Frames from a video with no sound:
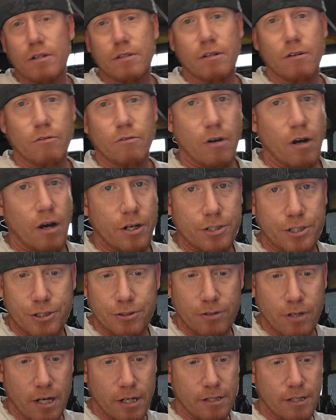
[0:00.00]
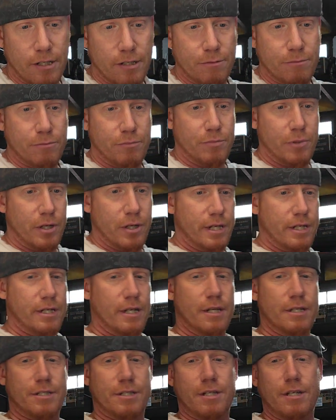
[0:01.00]
Don't cost you nothing, but it
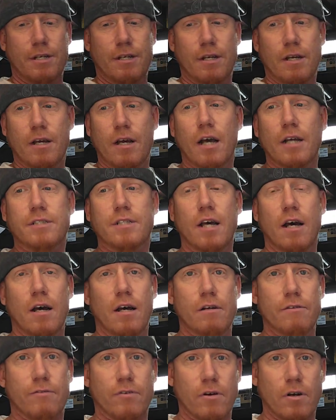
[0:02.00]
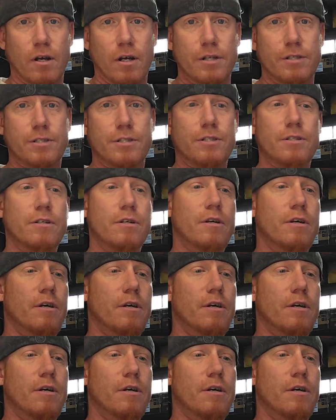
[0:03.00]
does a ton for us,